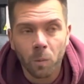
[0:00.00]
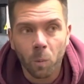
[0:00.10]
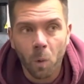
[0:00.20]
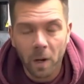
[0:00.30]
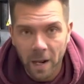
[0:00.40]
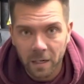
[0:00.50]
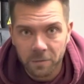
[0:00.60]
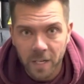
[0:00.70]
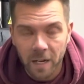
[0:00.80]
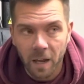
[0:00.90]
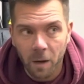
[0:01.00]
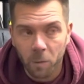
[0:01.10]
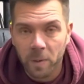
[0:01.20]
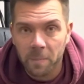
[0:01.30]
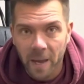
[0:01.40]
1 out of 10, I will
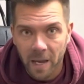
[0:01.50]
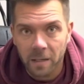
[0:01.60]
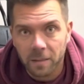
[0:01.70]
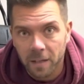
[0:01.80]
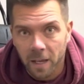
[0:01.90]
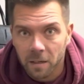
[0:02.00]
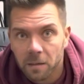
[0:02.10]
be mad at the end.